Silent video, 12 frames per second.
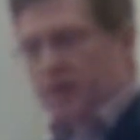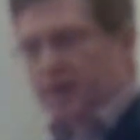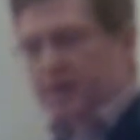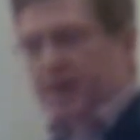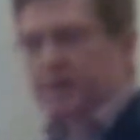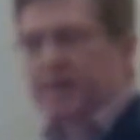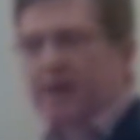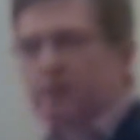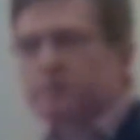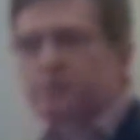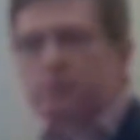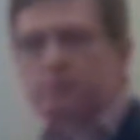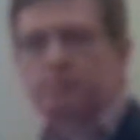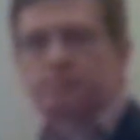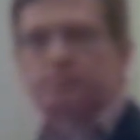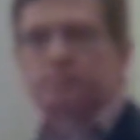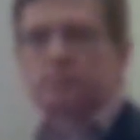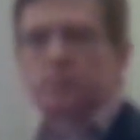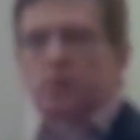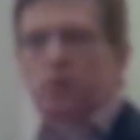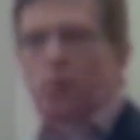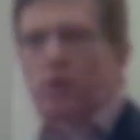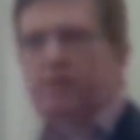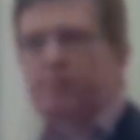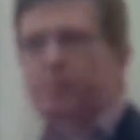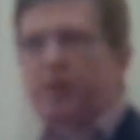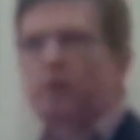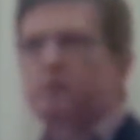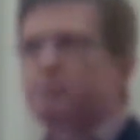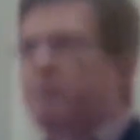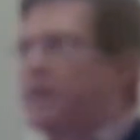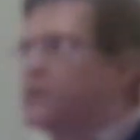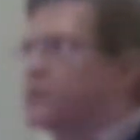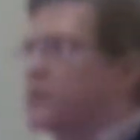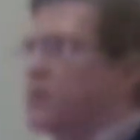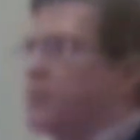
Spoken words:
In that council, we have opposed measures